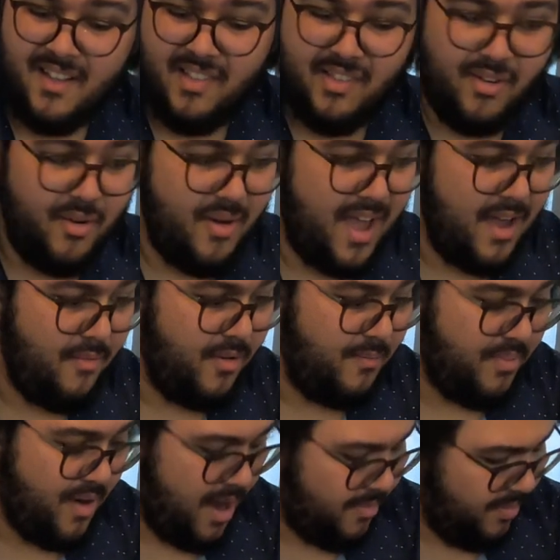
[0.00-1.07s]
So I
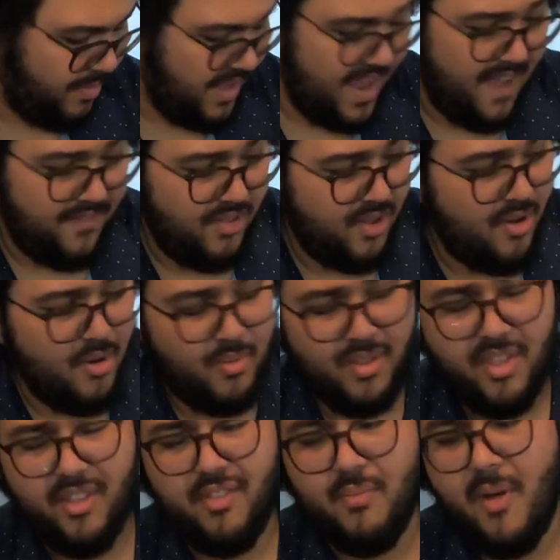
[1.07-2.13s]
would probably have to go with a